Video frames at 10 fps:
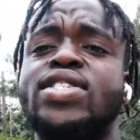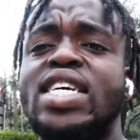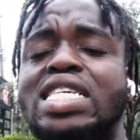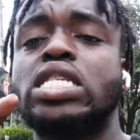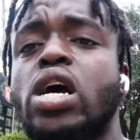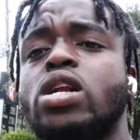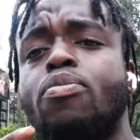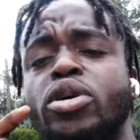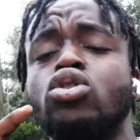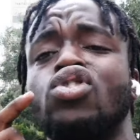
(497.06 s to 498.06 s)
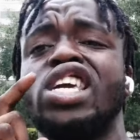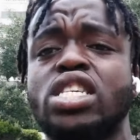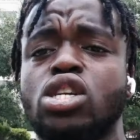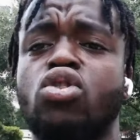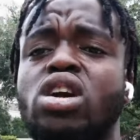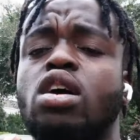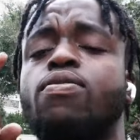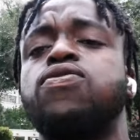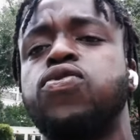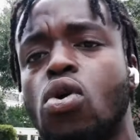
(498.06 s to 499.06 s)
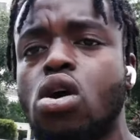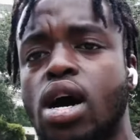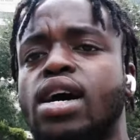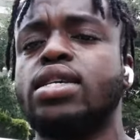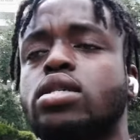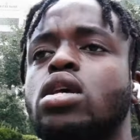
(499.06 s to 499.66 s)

just started up a new Instagram for us.